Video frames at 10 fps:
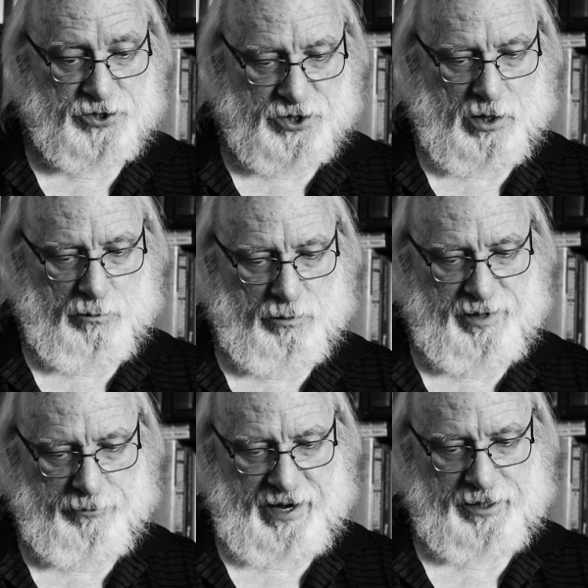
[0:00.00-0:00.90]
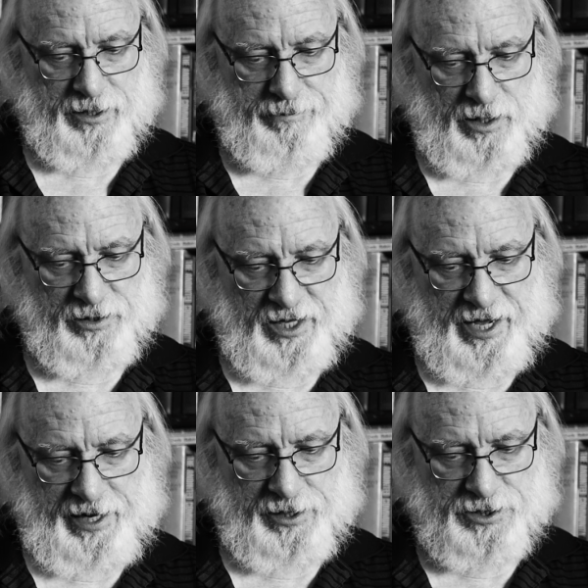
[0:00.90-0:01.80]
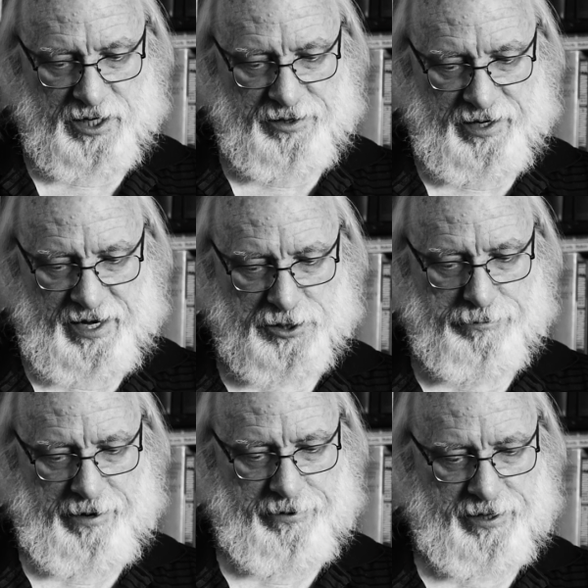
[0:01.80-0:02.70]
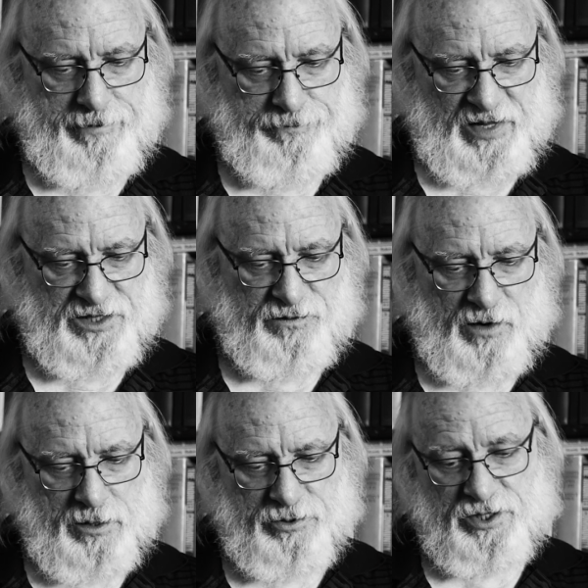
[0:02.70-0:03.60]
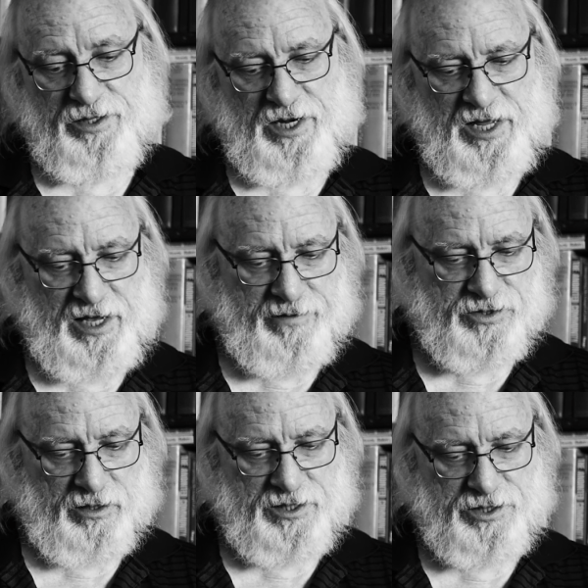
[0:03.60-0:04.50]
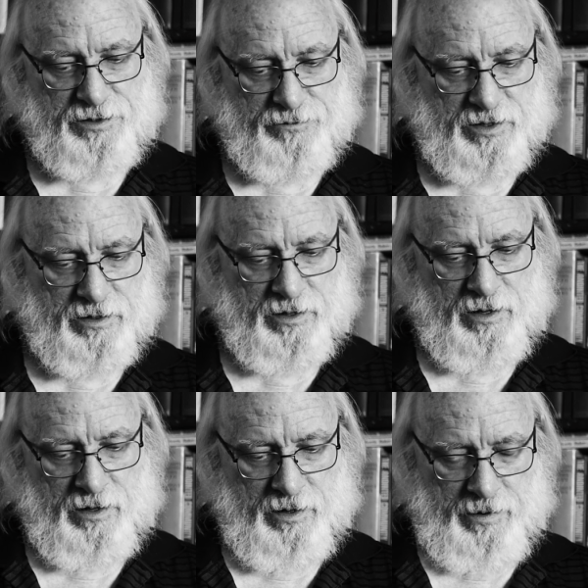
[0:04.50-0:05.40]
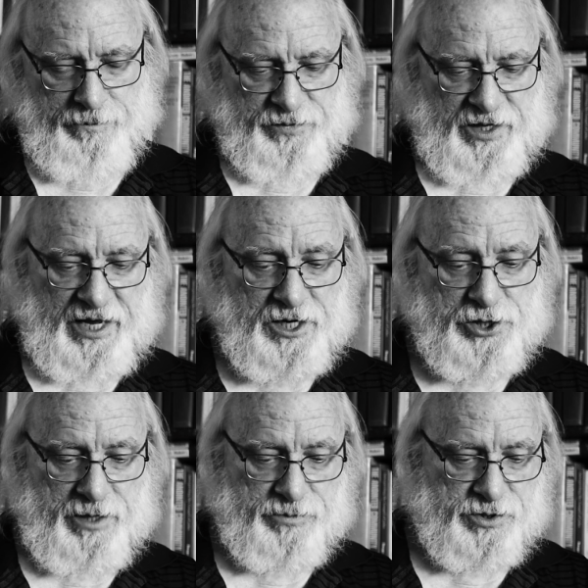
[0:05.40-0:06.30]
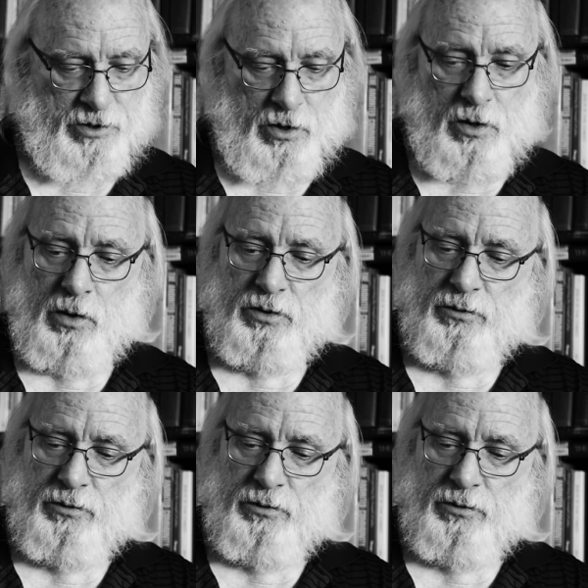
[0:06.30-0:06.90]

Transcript: Saul will be reckoned among the kings in the next period as follows. And then he gives a list of the, the kingships all the